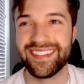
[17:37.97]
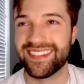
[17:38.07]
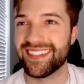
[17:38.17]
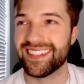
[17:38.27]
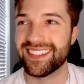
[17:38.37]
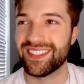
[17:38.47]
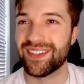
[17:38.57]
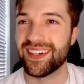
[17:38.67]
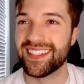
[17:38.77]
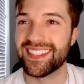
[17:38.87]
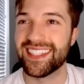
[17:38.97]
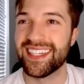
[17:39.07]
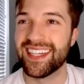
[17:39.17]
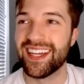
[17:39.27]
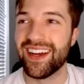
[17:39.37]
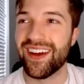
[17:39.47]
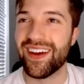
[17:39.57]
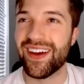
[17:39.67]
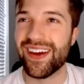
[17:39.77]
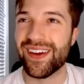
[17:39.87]
Jesus Christ.
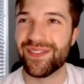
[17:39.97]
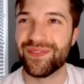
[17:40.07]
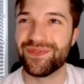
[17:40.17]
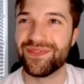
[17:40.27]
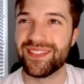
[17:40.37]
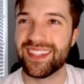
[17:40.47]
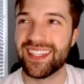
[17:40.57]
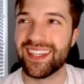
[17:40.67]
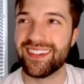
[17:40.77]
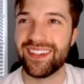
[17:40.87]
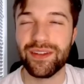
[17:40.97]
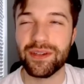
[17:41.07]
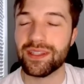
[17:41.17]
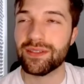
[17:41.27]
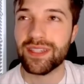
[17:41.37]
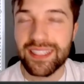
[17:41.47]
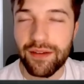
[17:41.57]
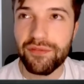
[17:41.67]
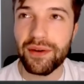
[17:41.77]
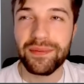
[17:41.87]
Um, you know what? Let's
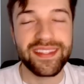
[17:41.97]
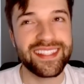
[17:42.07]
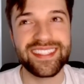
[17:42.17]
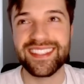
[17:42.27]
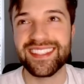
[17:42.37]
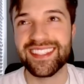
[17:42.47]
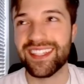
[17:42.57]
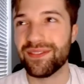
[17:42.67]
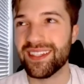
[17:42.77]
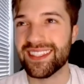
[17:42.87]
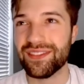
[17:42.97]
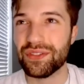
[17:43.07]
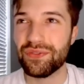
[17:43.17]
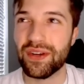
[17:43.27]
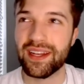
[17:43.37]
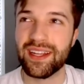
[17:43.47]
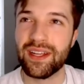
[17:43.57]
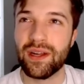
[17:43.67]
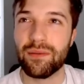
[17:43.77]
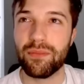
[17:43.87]
have fun with this. It's Let's have some fun.
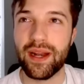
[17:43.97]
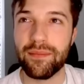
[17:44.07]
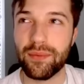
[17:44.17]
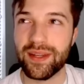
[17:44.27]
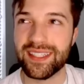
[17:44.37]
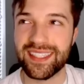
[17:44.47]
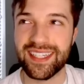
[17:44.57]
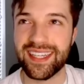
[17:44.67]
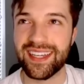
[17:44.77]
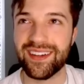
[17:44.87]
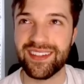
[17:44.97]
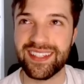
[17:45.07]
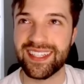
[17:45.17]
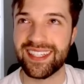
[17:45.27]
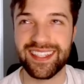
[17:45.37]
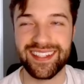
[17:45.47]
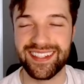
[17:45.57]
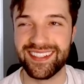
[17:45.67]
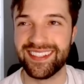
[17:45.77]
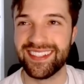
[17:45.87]
Brian Breezy here, then...
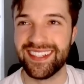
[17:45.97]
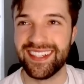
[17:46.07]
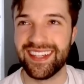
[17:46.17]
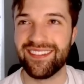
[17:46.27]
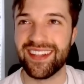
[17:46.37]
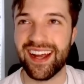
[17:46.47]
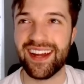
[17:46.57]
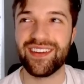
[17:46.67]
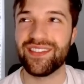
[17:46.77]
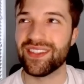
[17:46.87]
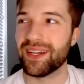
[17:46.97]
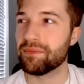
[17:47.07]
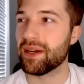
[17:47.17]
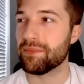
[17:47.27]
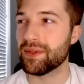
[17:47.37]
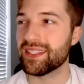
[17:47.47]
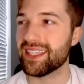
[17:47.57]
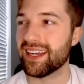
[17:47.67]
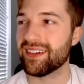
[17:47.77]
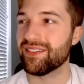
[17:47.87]
I mean, I don't even like Brian
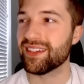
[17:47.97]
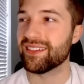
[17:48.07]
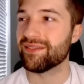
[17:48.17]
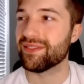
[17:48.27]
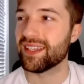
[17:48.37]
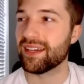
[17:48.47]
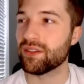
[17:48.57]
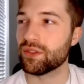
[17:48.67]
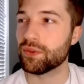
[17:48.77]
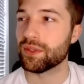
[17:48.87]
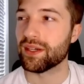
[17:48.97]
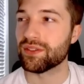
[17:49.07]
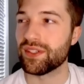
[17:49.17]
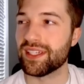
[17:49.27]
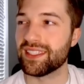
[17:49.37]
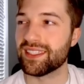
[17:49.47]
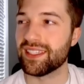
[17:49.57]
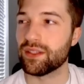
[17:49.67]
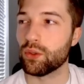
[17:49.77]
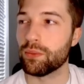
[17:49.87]
Breezy. I don't even, like, I'll scroll down so you guys get to
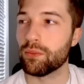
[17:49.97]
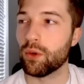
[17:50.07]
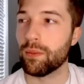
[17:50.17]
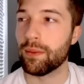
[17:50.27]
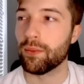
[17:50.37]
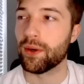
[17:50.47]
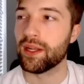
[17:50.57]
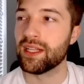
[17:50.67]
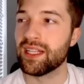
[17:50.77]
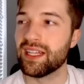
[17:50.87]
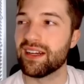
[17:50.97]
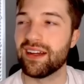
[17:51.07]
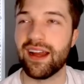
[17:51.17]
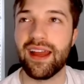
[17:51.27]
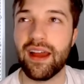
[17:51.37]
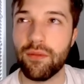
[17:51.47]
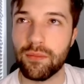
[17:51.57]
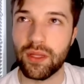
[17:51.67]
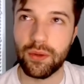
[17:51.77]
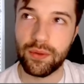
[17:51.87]
see a little bit more of my board. I, I have
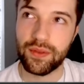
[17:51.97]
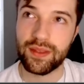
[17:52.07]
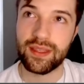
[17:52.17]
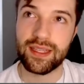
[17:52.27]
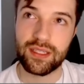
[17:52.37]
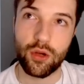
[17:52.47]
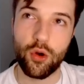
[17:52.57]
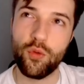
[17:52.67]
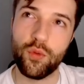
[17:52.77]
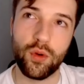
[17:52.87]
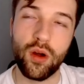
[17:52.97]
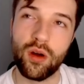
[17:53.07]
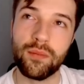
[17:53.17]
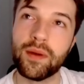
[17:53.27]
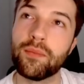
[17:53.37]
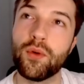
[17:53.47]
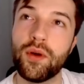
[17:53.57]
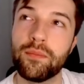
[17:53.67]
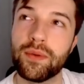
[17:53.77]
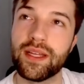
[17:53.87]
him lower than this overall on my
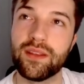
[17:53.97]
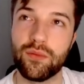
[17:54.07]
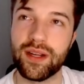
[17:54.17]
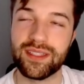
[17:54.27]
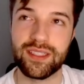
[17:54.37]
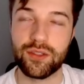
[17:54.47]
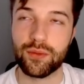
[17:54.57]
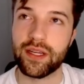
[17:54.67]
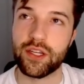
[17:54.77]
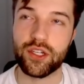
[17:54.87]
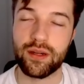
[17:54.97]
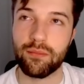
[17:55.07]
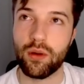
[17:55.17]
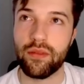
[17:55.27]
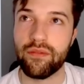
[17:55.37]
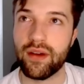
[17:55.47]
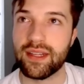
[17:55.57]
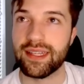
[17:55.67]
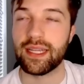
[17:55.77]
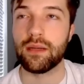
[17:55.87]
board, but in the right situation, I'm more than
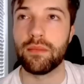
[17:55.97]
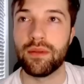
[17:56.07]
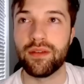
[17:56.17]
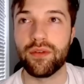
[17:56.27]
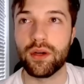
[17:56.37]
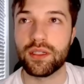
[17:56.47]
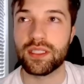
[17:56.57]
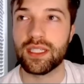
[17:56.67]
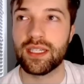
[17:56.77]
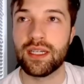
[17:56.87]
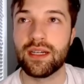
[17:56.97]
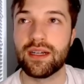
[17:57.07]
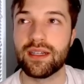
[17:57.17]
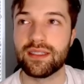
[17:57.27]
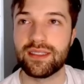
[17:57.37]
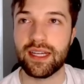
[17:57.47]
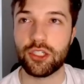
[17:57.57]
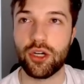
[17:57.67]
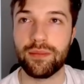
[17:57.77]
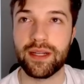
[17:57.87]
fine taking him in the first. Uh, Zach
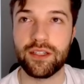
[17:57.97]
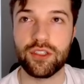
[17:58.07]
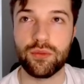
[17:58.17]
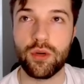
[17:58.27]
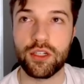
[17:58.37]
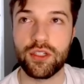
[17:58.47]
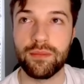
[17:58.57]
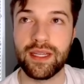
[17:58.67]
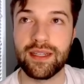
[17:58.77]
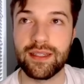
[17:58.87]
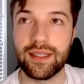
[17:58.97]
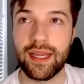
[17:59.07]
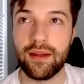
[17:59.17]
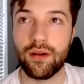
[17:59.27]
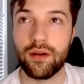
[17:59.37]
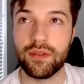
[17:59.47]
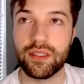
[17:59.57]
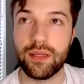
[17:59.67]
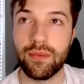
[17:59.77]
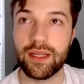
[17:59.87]
Charbonnet, just watched him again today.
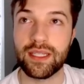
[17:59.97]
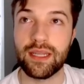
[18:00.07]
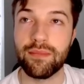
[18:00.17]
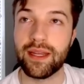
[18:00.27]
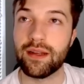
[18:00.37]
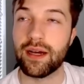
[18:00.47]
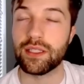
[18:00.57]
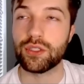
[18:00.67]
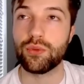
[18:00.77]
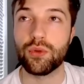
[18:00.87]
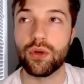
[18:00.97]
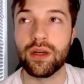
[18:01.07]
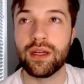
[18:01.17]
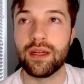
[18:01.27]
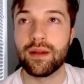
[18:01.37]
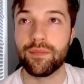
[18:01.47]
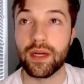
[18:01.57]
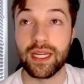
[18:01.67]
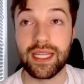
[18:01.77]
Obviously, my teammate in high school. Uh,